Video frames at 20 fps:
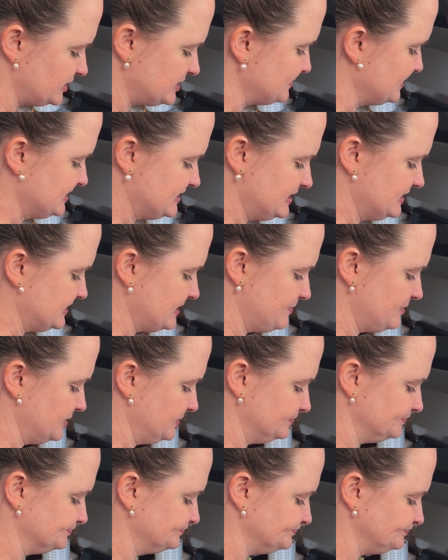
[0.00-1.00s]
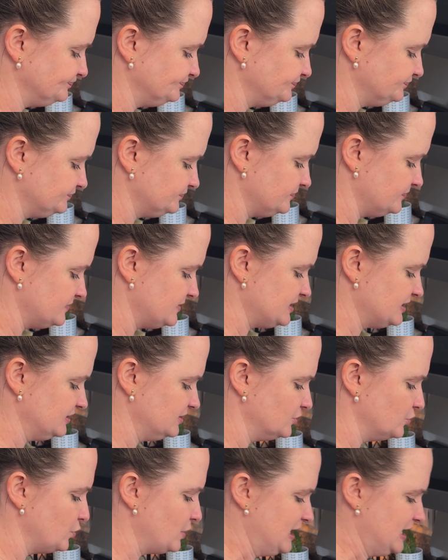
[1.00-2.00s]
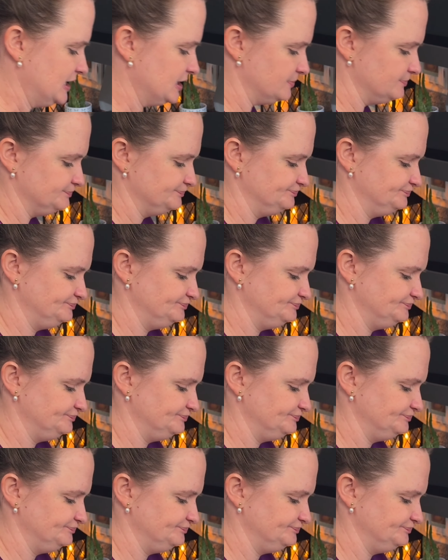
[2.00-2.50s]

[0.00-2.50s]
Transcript: It's missing something. It's a little weak.